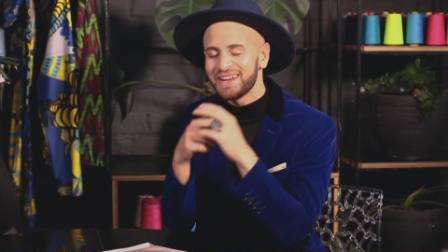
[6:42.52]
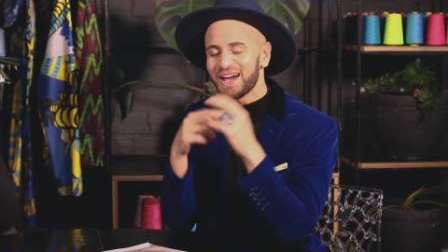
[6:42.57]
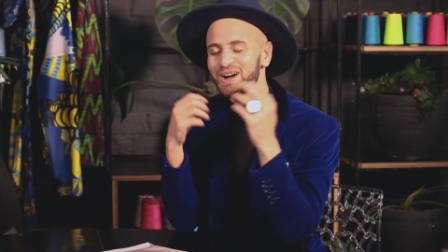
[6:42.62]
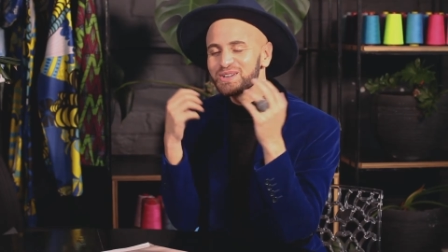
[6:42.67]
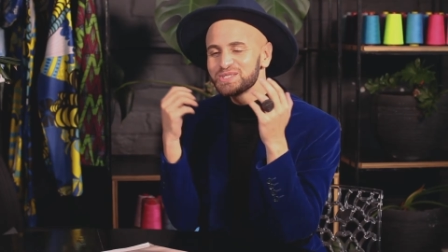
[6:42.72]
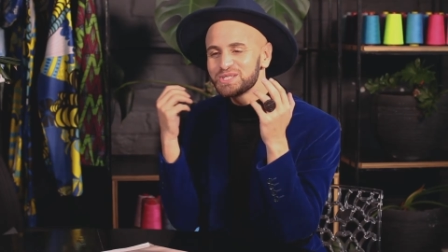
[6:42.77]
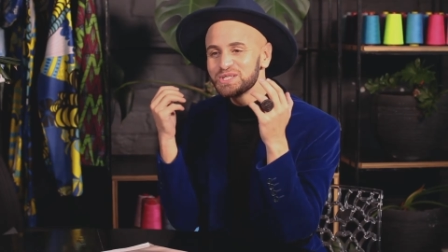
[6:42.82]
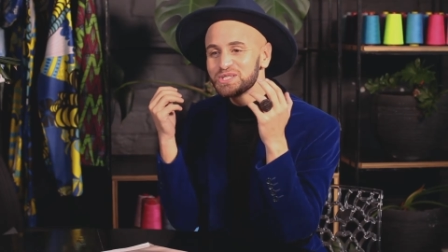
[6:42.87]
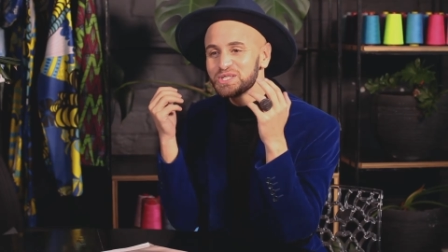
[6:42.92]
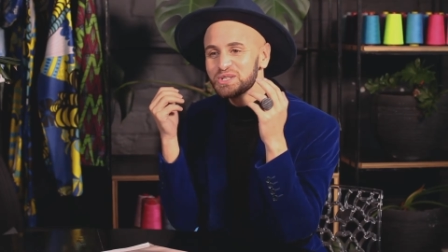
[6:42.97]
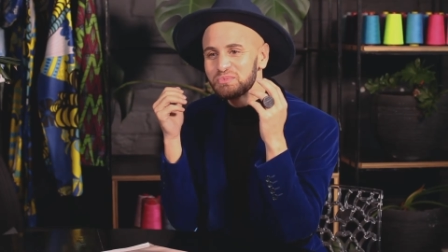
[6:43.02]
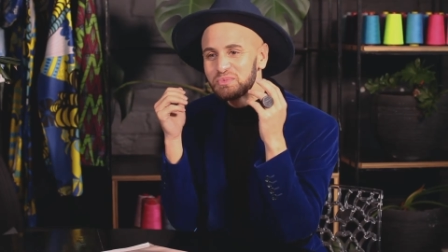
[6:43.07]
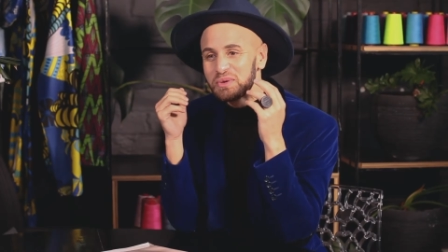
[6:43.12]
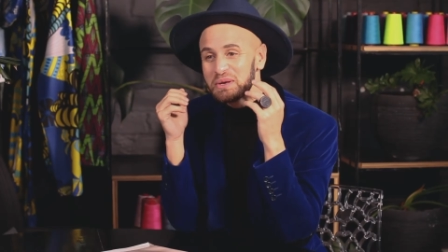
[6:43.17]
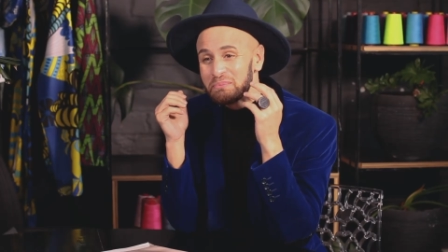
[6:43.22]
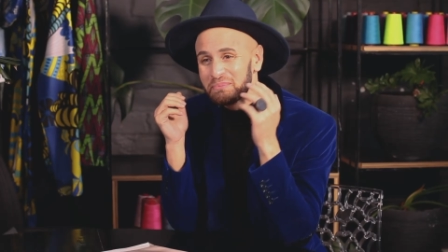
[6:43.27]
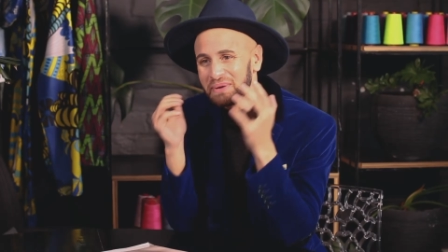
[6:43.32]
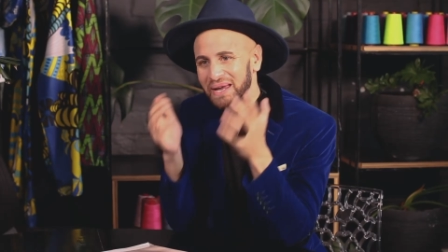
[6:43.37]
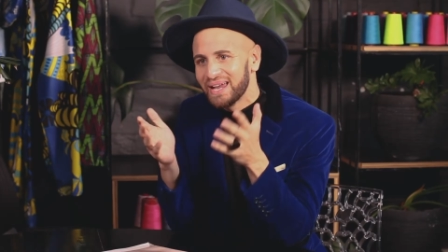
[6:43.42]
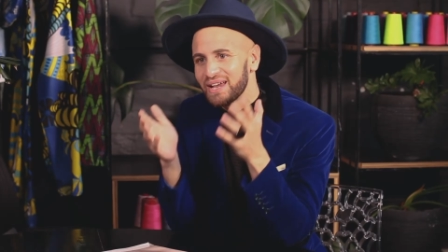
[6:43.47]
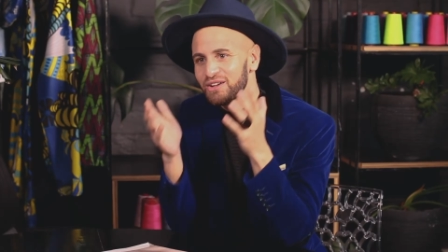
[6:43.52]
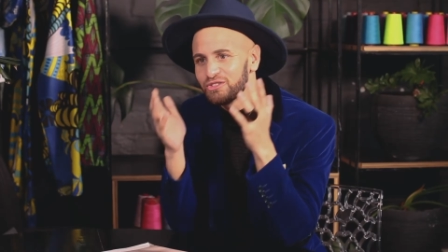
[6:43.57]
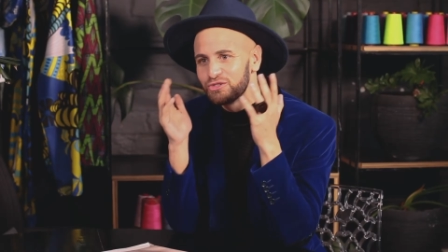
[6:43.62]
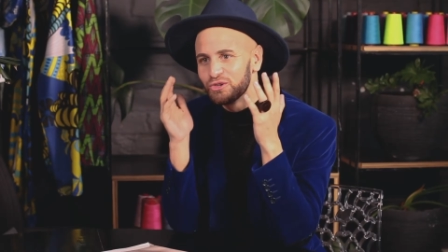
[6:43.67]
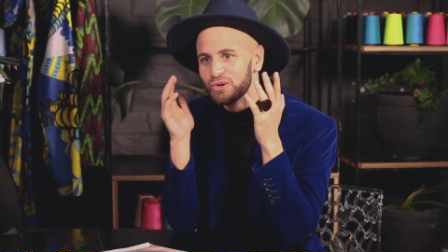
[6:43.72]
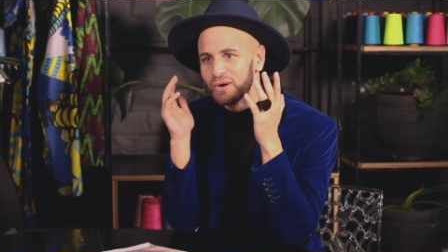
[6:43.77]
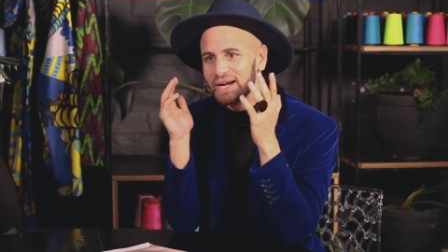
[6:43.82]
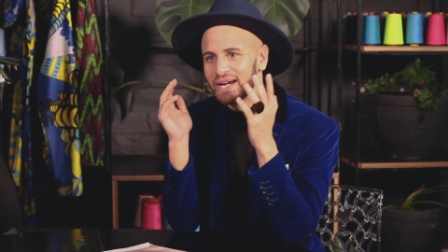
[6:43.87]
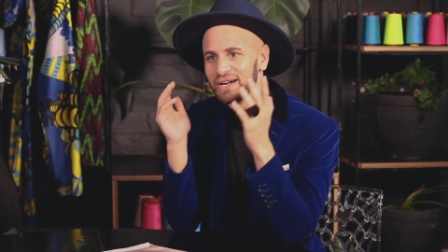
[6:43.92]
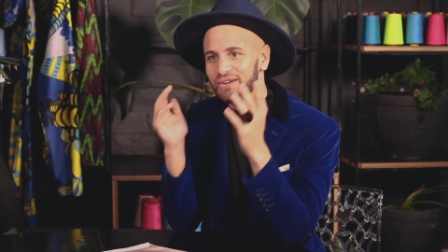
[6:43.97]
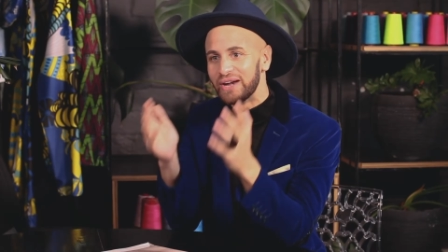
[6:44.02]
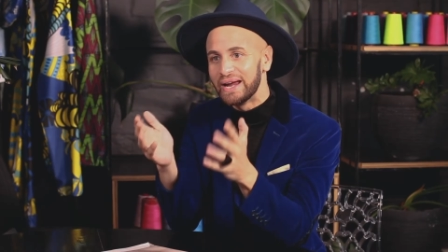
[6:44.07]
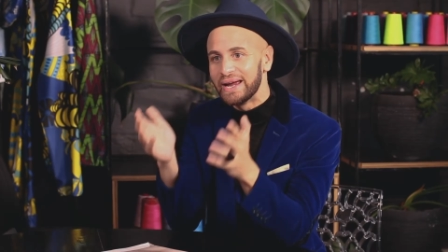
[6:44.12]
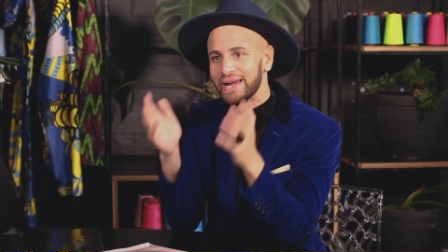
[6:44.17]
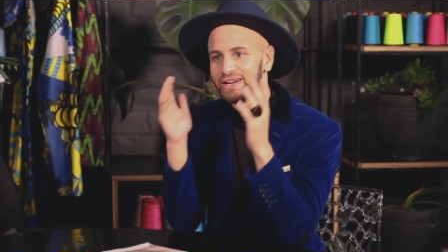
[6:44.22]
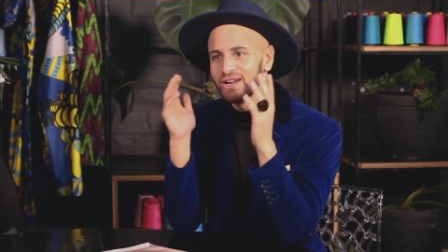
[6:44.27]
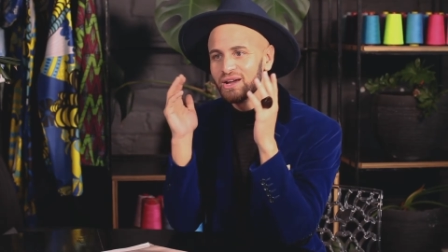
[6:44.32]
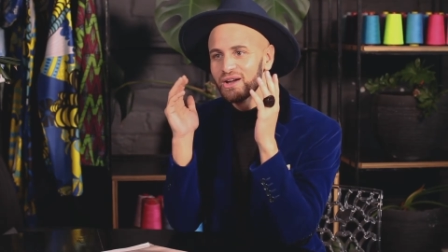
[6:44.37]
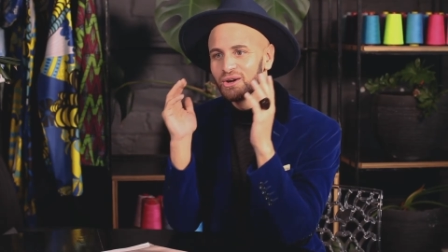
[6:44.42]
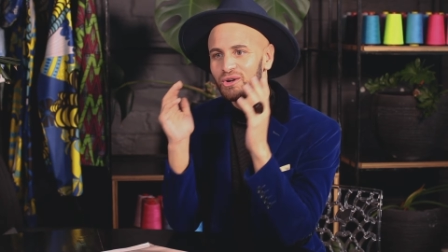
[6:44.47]
how should you prepare for a
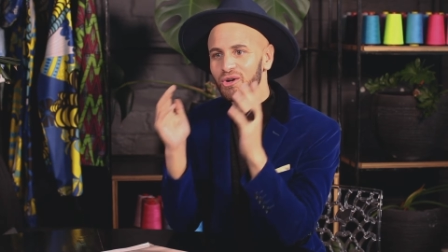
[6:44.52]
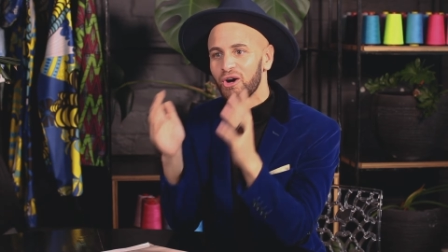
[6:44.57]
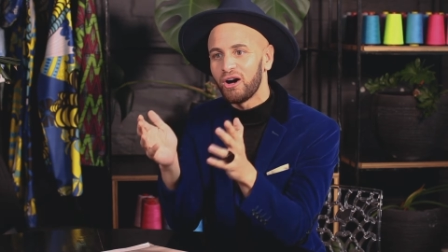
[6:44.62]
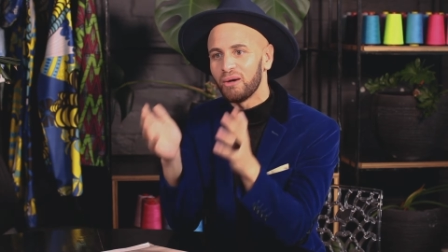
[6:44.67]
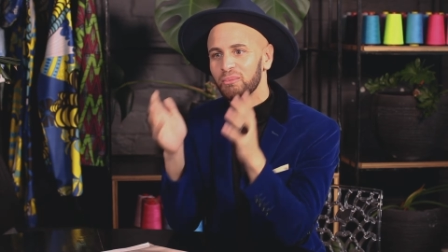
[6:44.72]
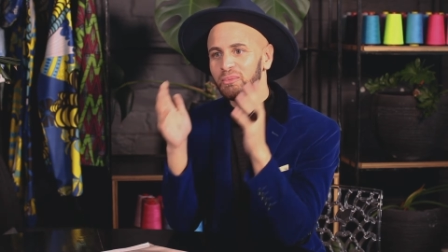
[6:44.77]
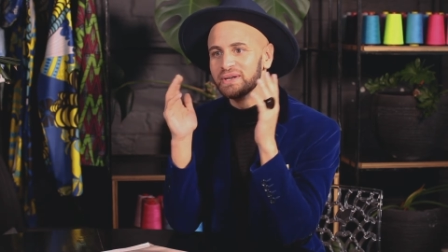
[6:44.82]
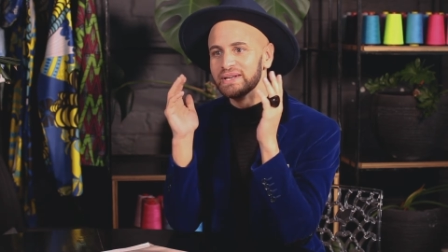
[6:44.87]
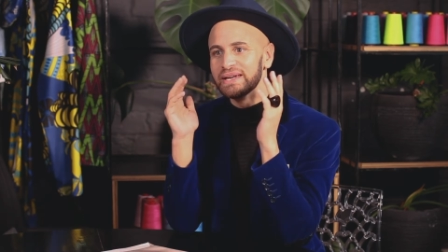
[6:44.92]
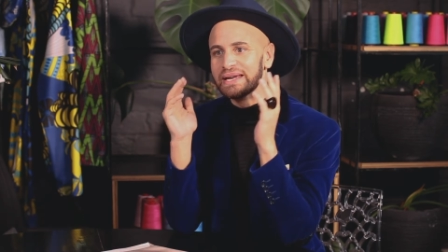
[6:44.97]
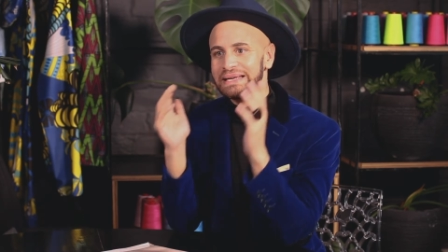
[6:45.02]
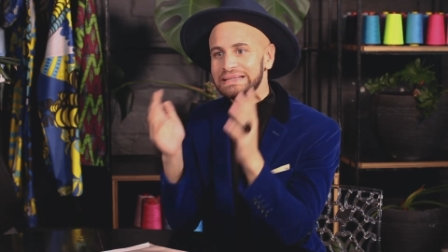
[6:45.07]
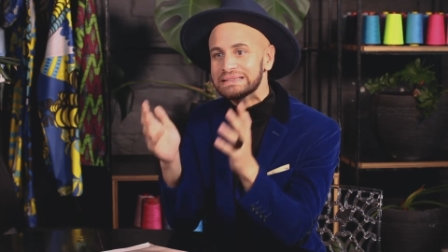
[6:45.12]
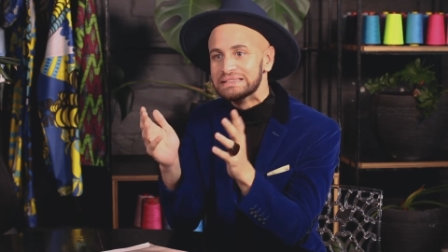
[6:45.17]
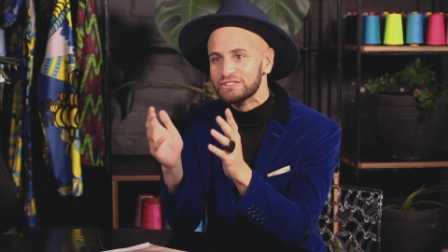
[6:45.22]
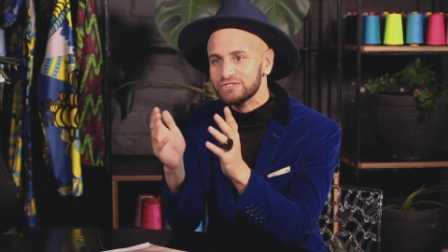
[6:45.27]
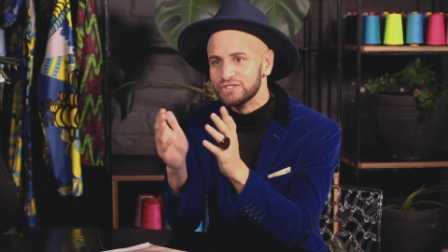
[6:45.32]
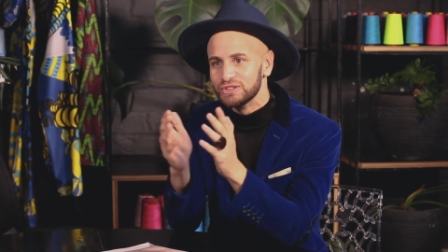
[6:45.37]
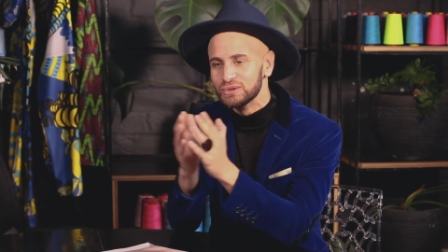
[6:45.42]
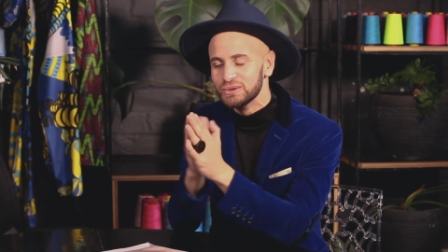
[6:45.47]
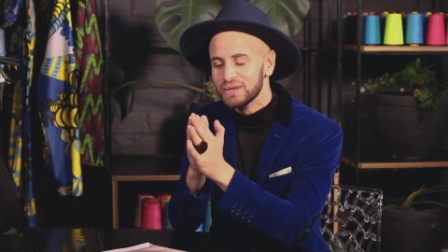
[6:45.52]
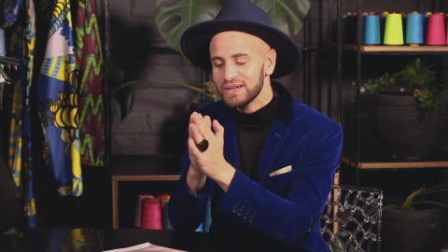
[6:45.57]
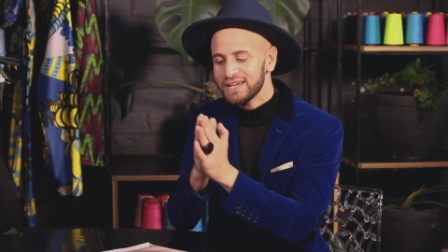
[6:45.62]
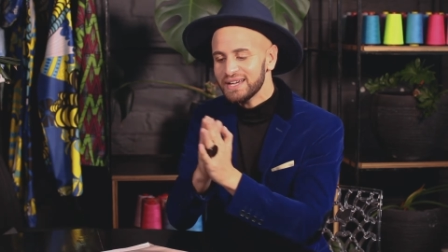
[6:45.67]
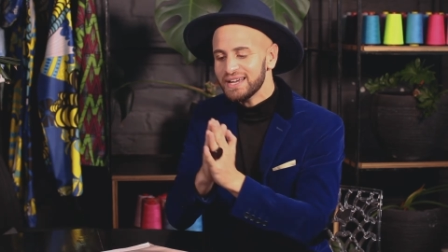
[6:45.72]
red carpet interview?